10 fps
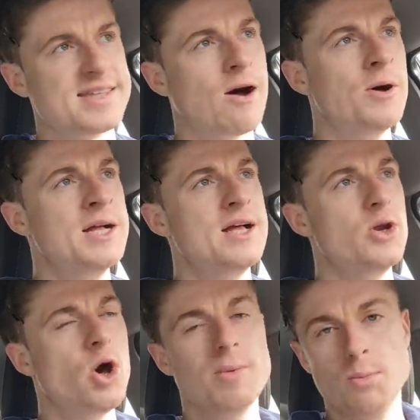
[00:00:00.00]
Now,
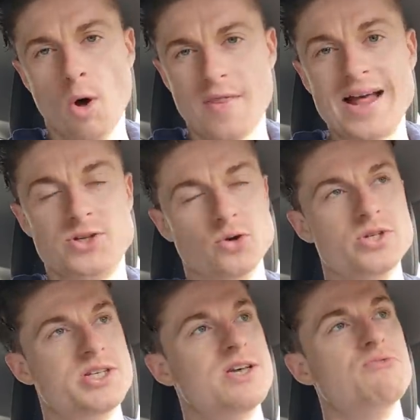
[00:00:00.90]
normally what that
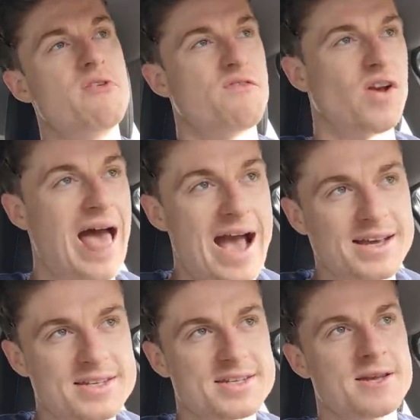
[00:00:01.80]
does is it
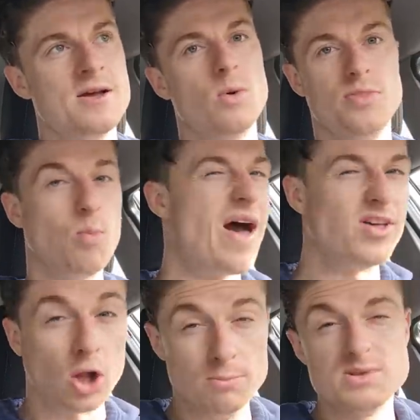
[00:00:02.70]
reflects where
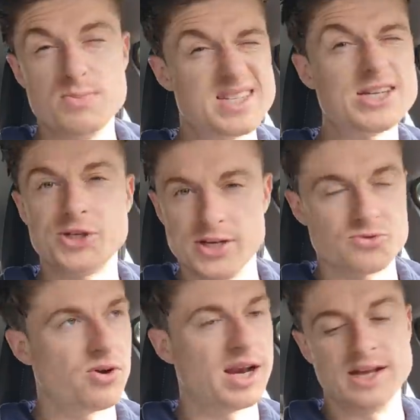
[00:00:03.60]
the club's position
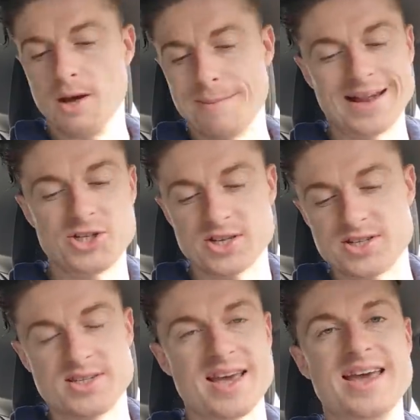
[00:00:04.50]
is, really. You know,
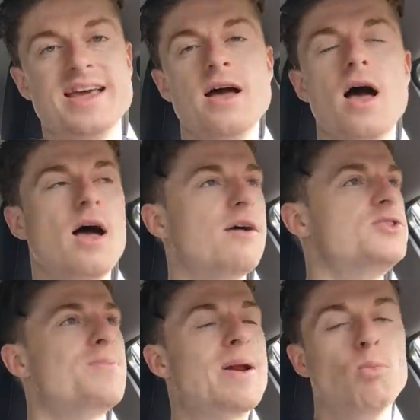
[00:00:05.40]
Manchester City have
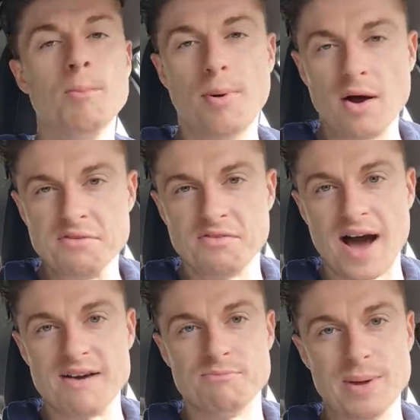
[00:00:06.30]
spent
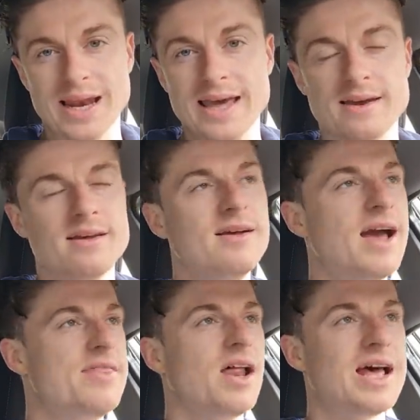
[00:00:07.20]
1.5 billion
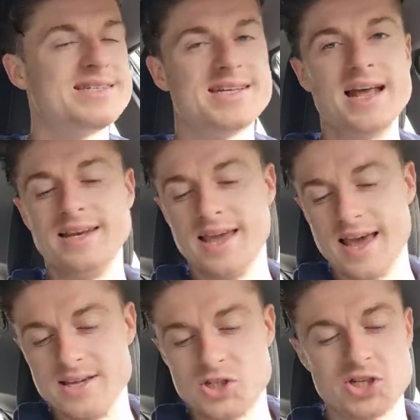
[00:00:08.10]
in the last 10
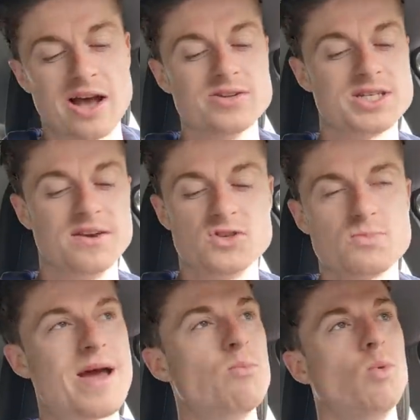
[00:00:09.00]
years. Chelsea have
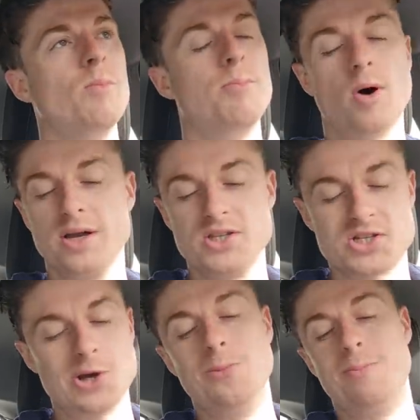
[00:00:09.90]
spent
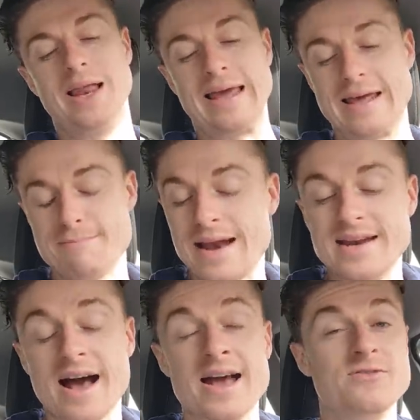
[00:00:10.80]
1.2 billion. Man
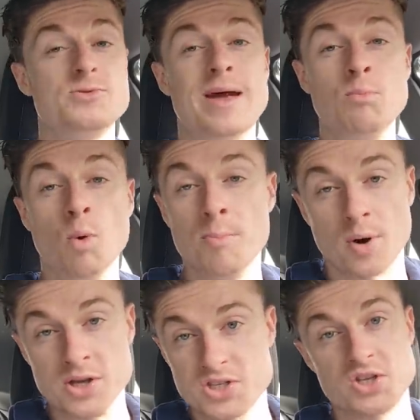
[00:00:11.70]
United have spent
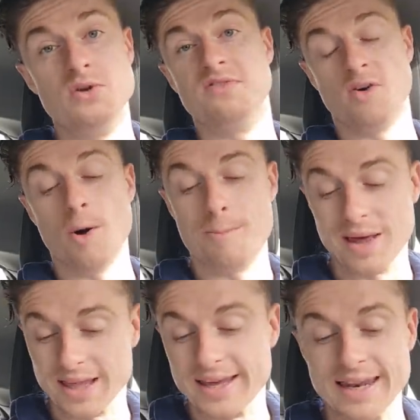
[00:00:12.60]
1.24
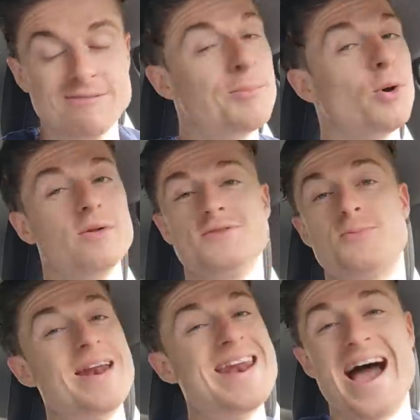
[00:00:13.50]
billion. Liverpool have
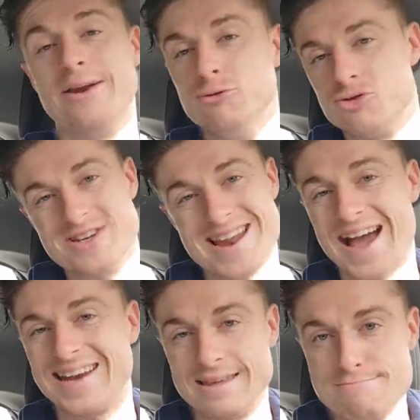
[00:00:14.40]
spent
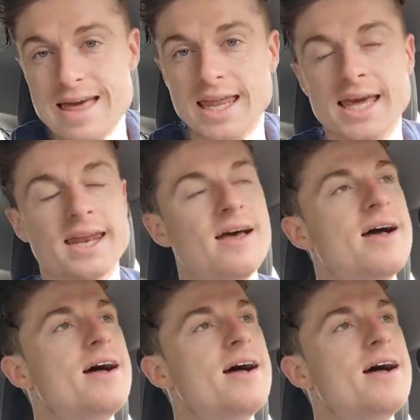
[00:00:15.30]
990 million.